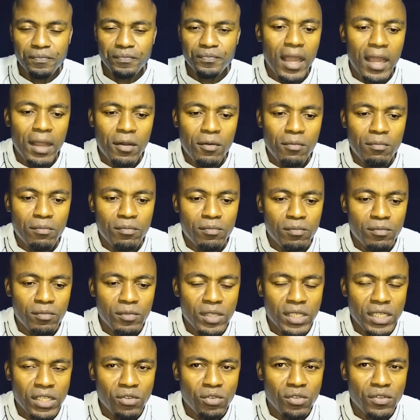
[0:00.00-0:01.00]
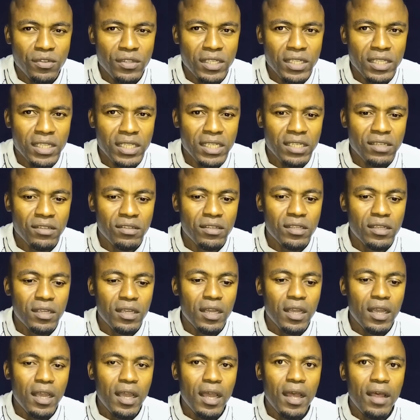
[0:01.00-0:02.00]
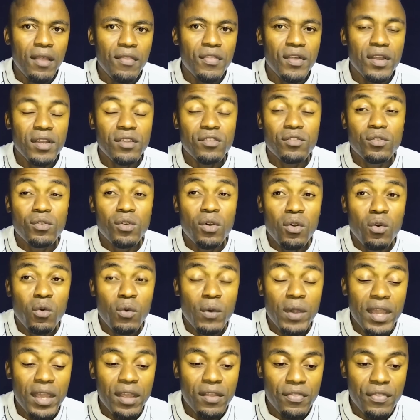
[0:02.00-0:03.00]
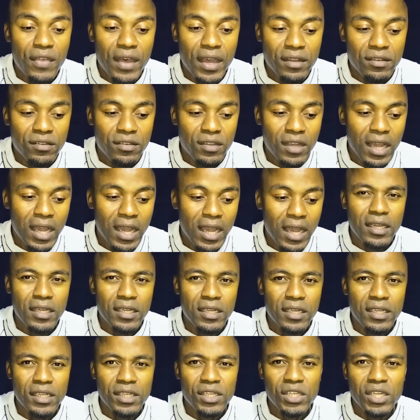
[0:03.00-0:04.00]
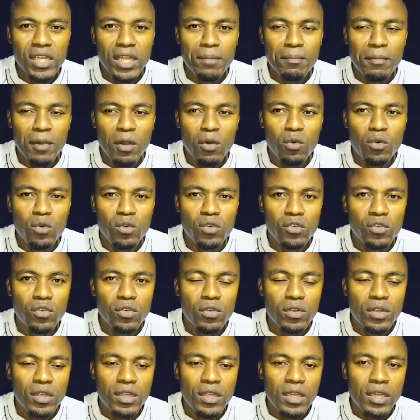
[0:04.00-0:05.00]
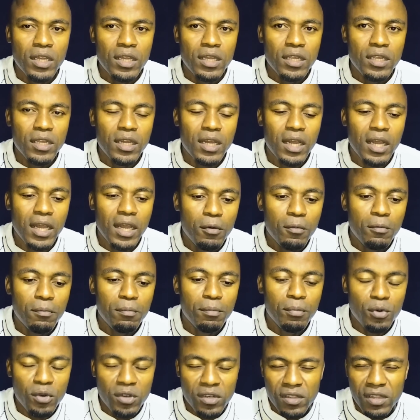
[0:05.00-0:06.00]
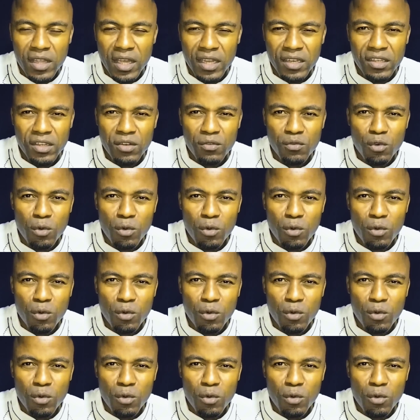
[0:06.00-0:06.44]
And I'm here to say that there is no way that Hichilema would put that